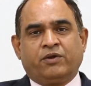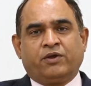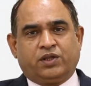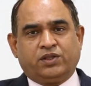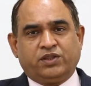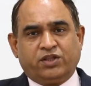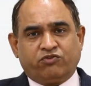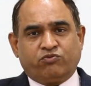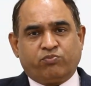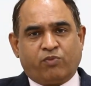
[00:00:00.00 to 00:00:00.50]

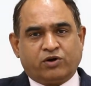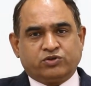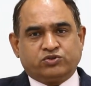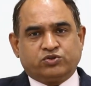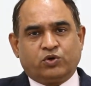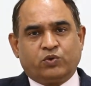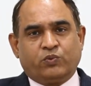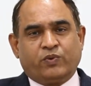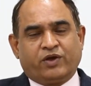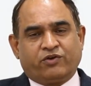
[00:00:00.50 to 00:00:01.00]
In this
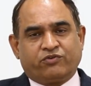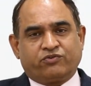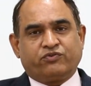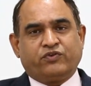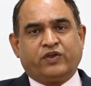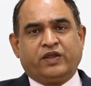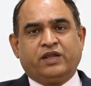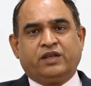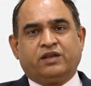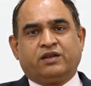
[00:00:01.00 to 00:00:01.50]
module, we have
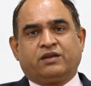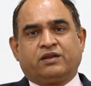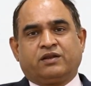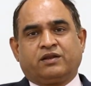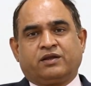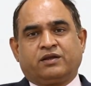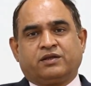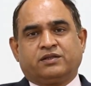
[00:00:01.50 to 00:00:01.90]
seen